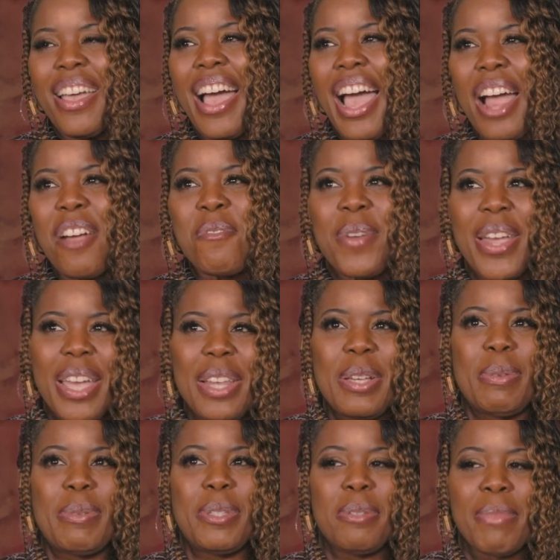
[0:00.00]
I ran
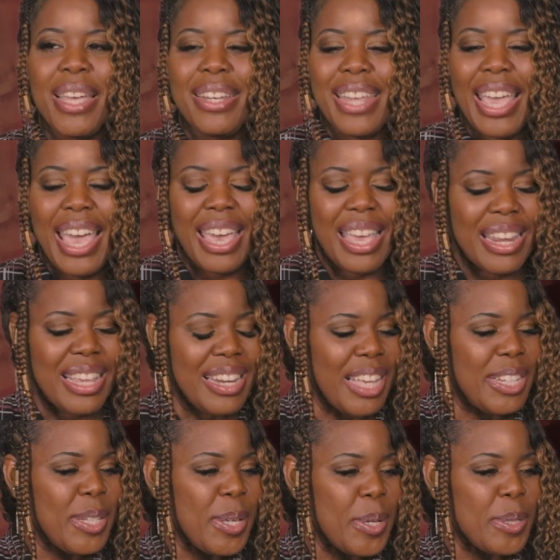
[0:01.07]
home to my dad and
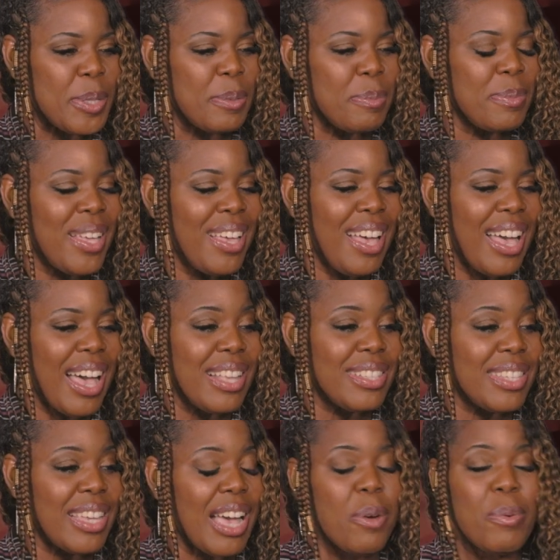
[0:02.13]
I told him, I
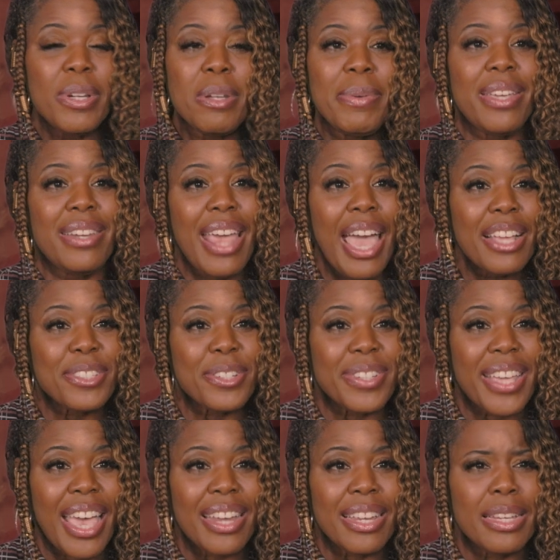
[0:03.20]
said, I want to be an actor,
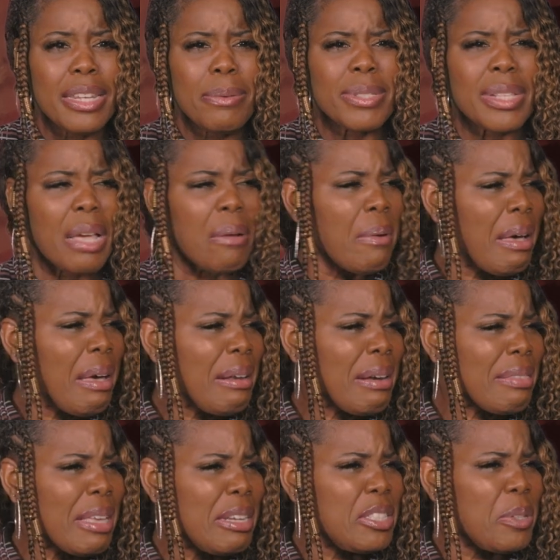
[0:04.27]
Daddy. And he was like, what?
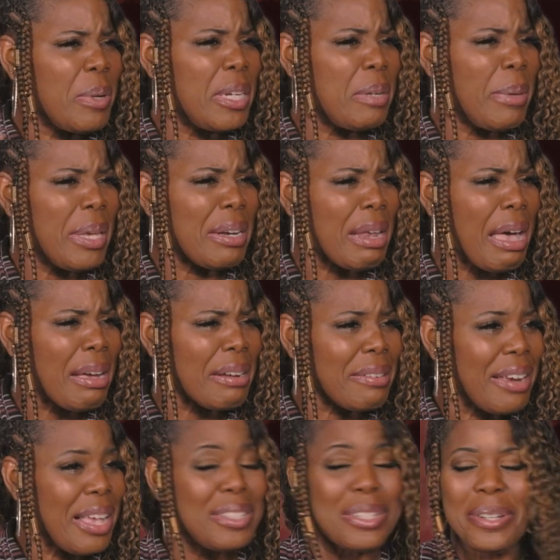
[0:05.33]
I thought you wanted to be a
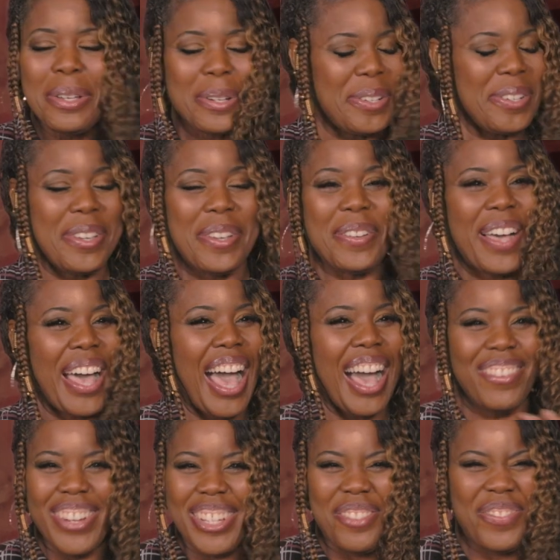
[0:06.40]
doctor. I said, no.
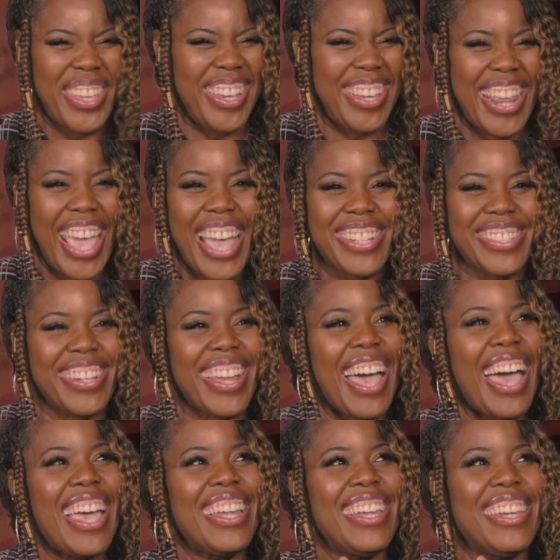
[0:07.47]
I want to be an actor.
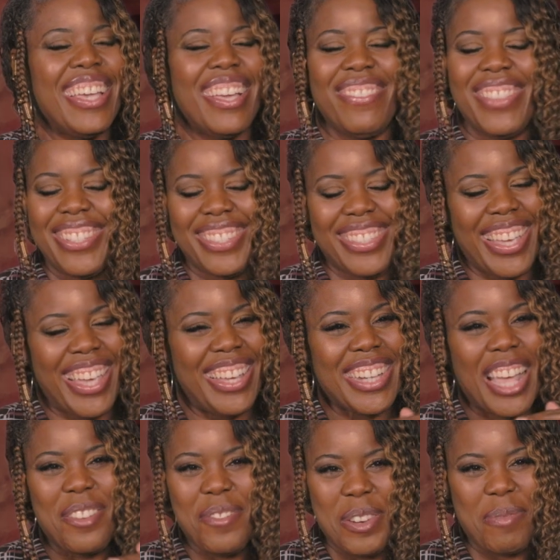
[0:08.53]
I love the stage.
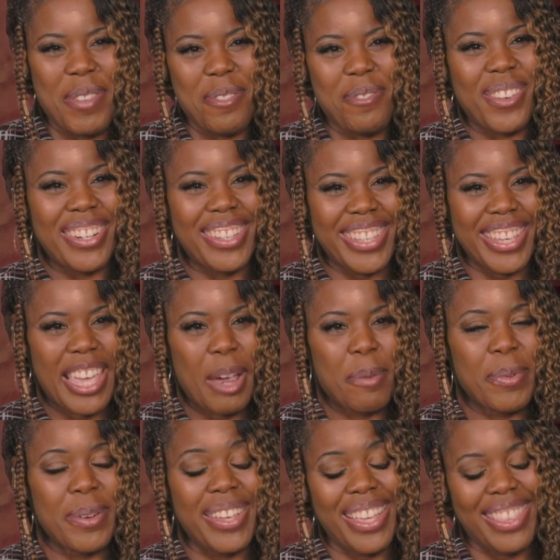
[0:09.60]
I want to be in front of the
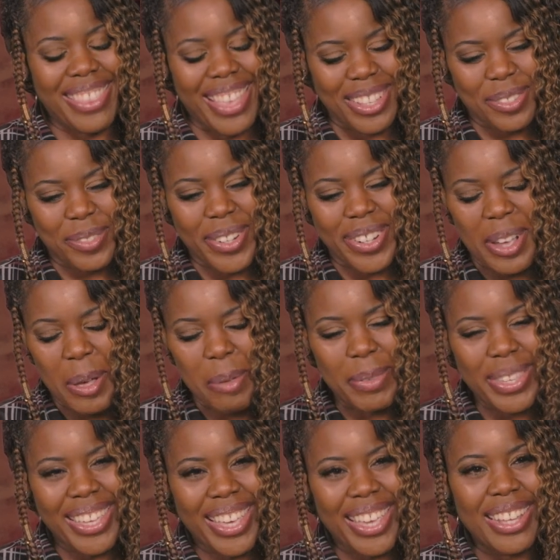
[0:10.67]
camera. And that's where it all
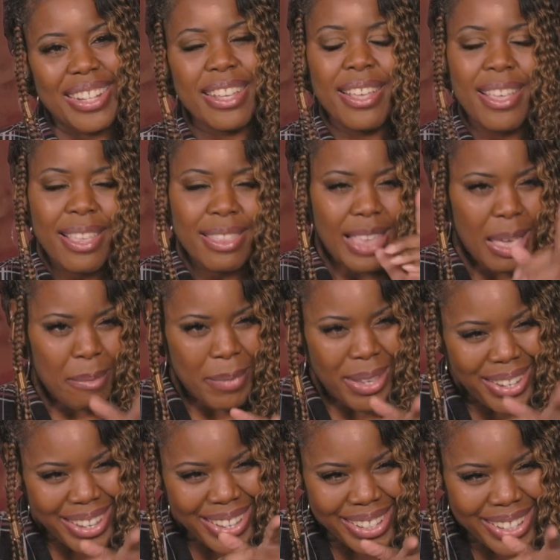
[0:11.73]
began, that
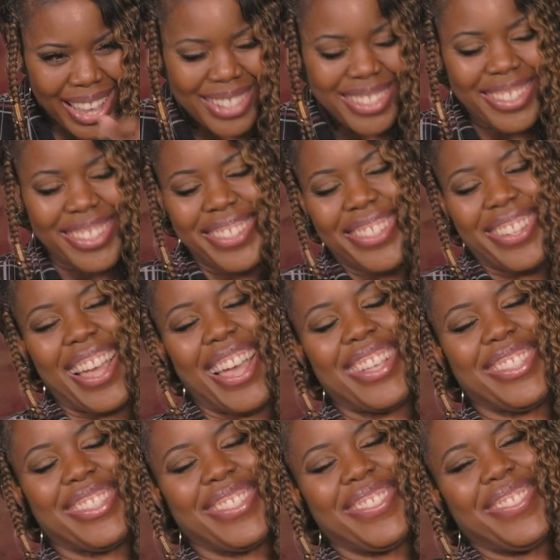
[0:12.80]
media class in junior high
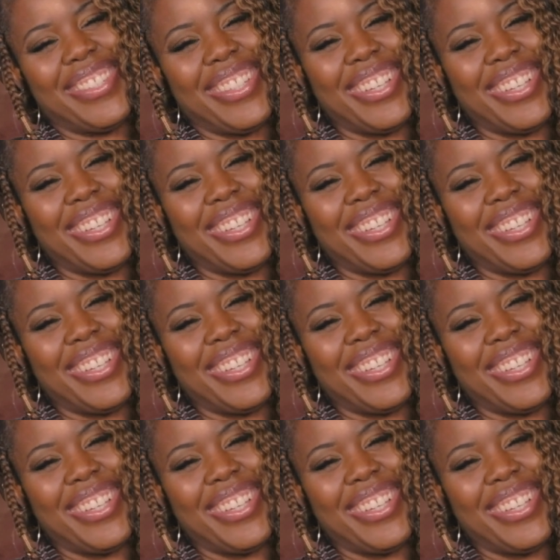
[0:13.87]
school.